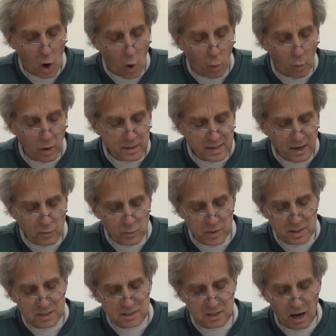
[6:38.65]
One can
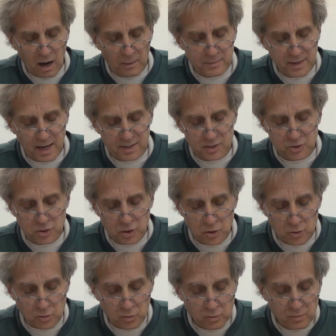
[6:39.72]
read Psalm
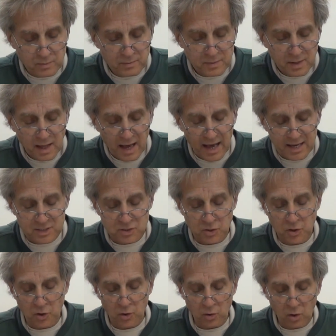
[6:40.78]
92 as
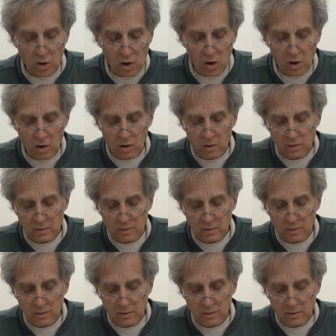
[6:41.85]
their law,